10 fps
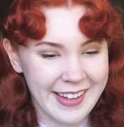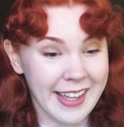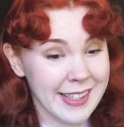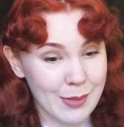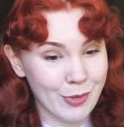
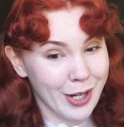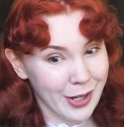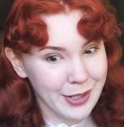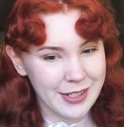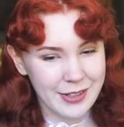get someone
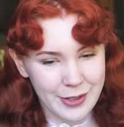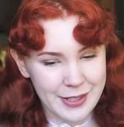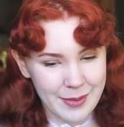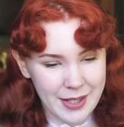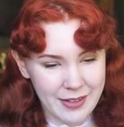hurt or
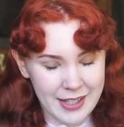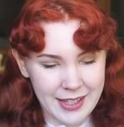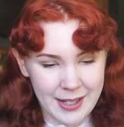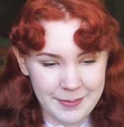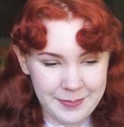something like
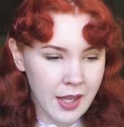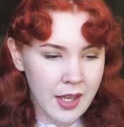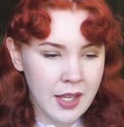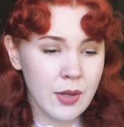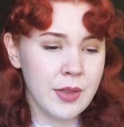that.
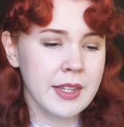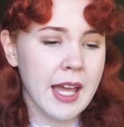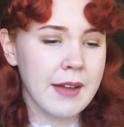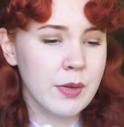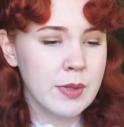You think
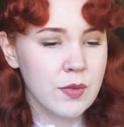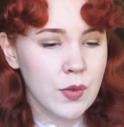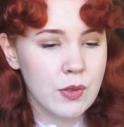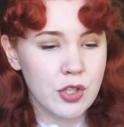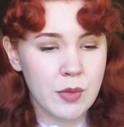that everyone's
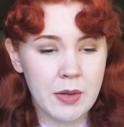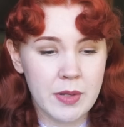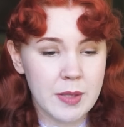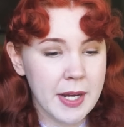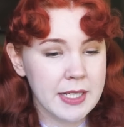views should be
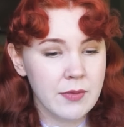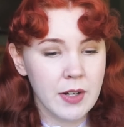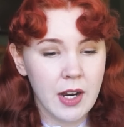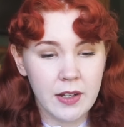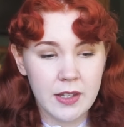respected
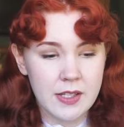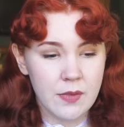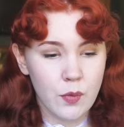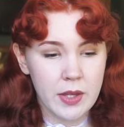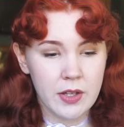regardless
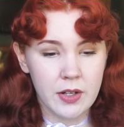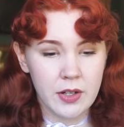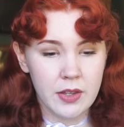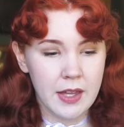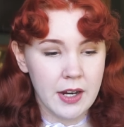of
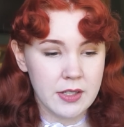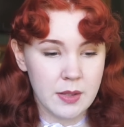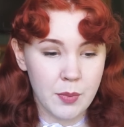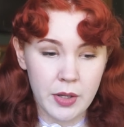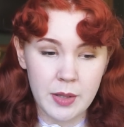whether they are
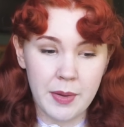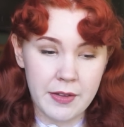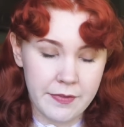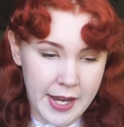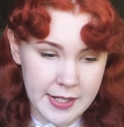supported
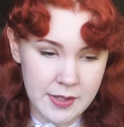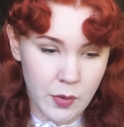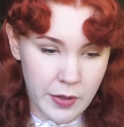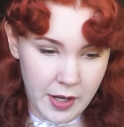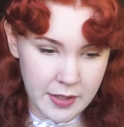by facts
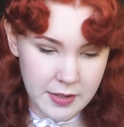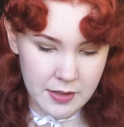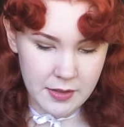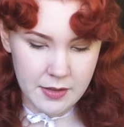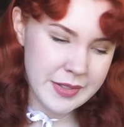or
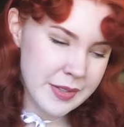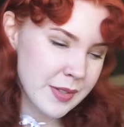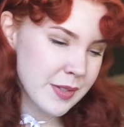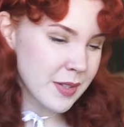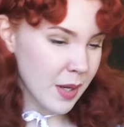not.
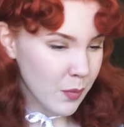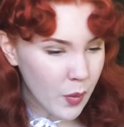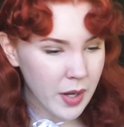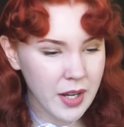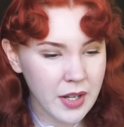
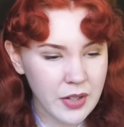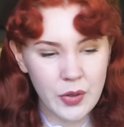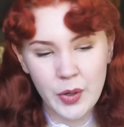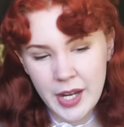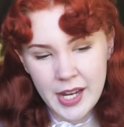Somewhat
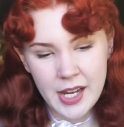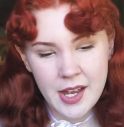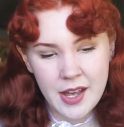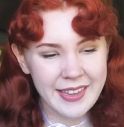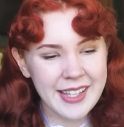agree.
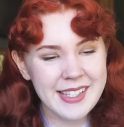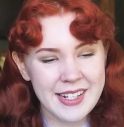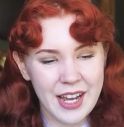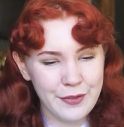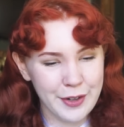That's a
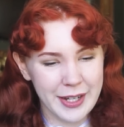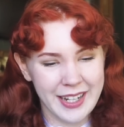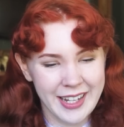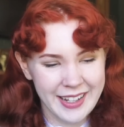tough one